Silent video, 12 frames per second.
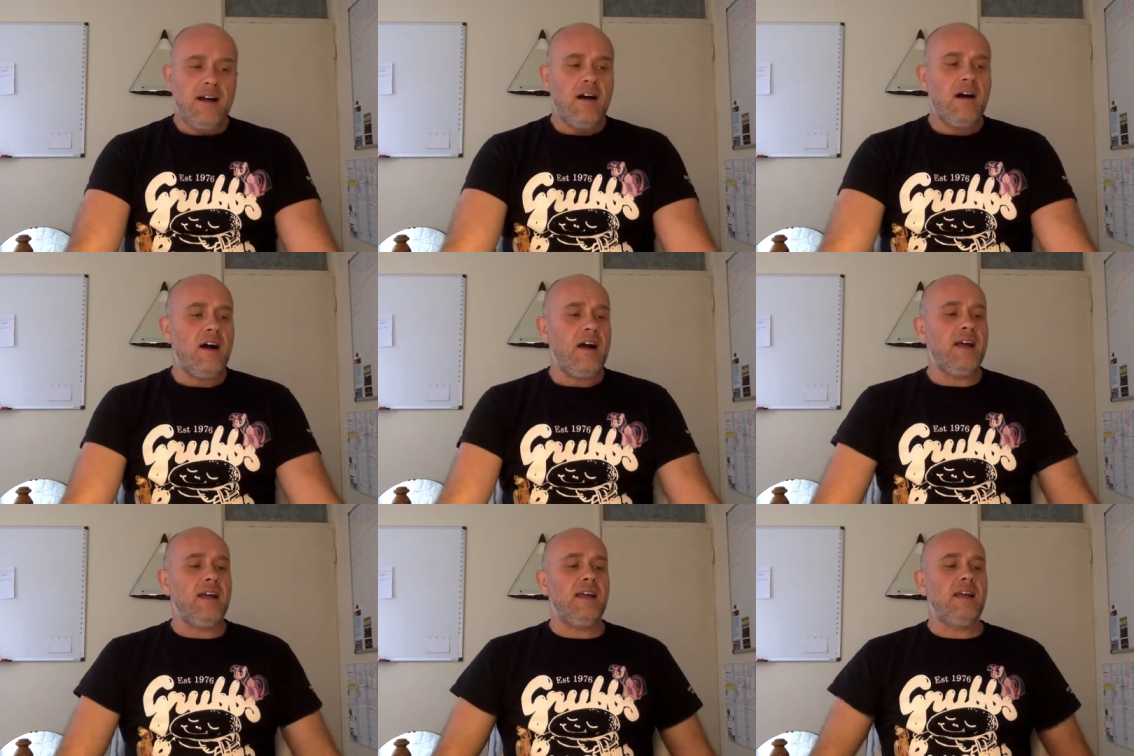
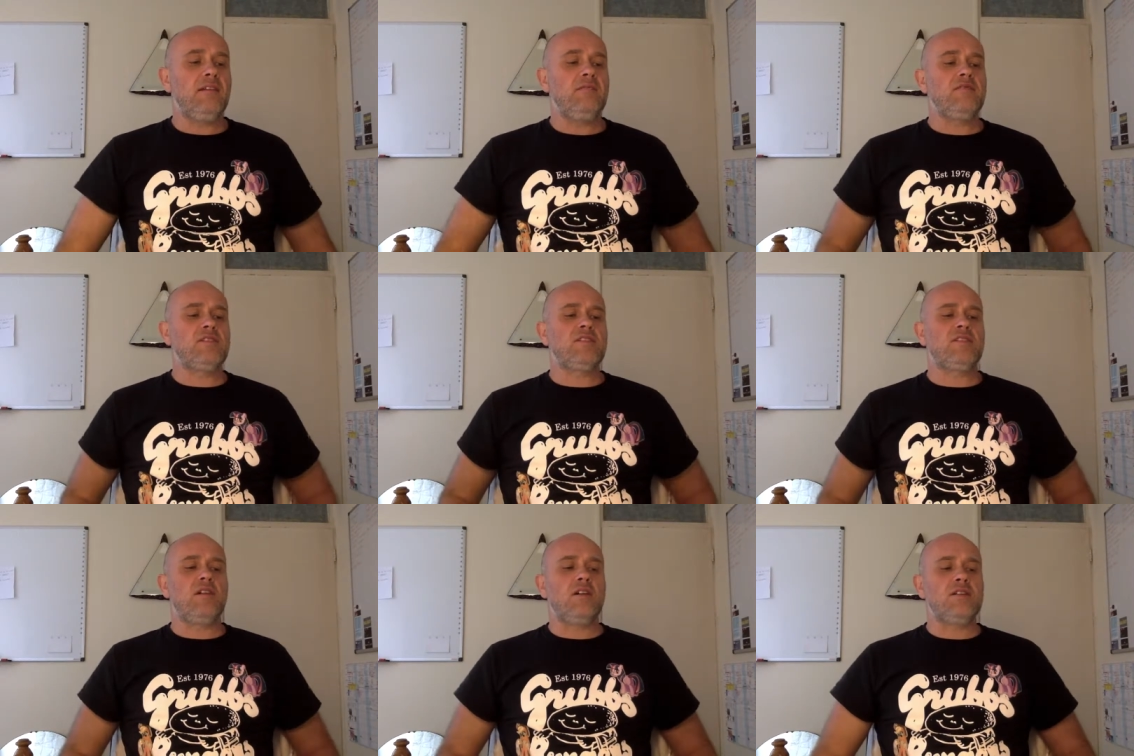I
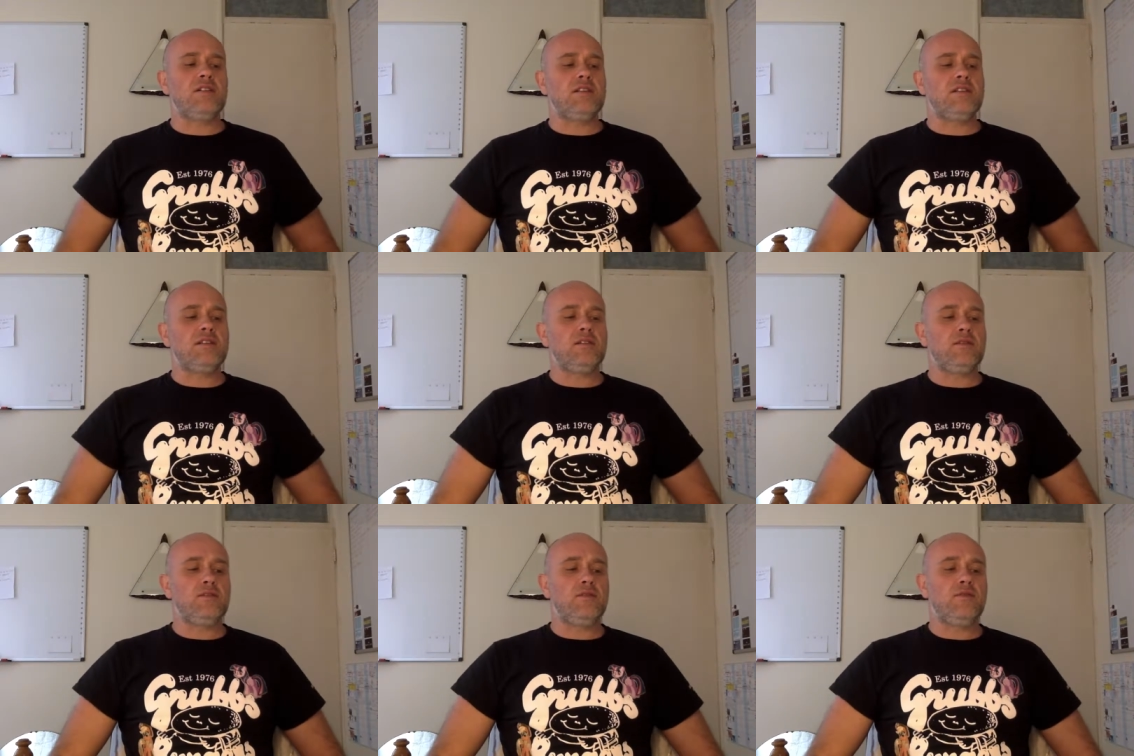started
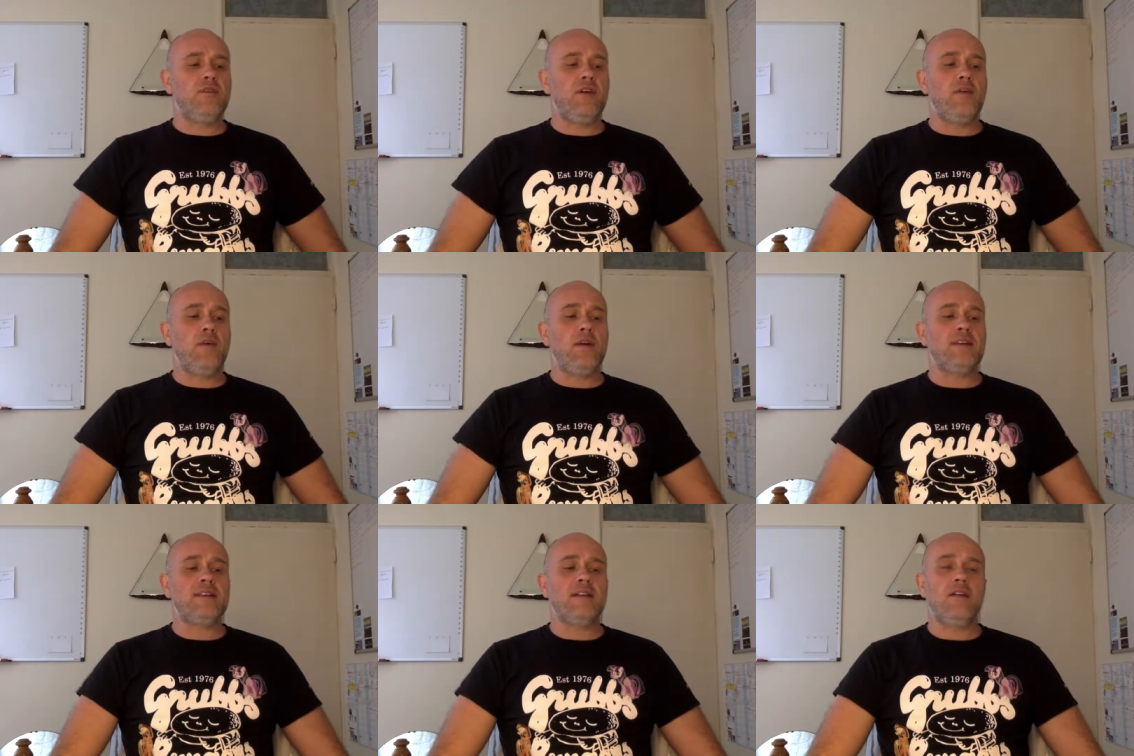to find
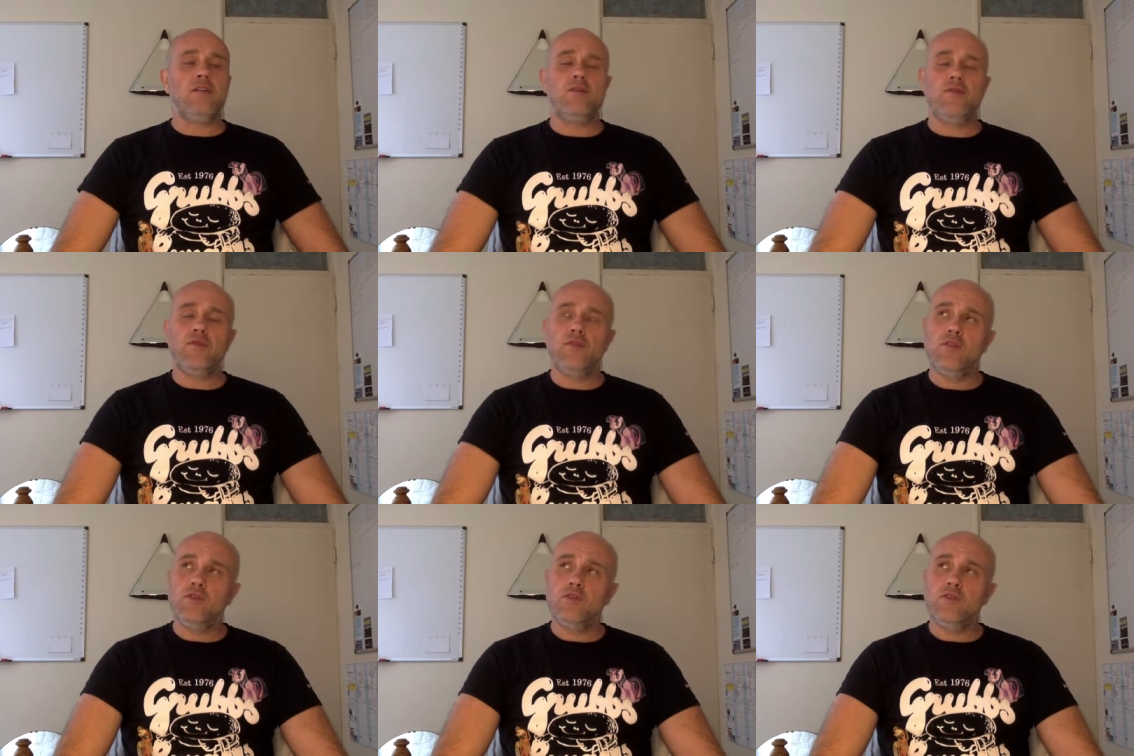myself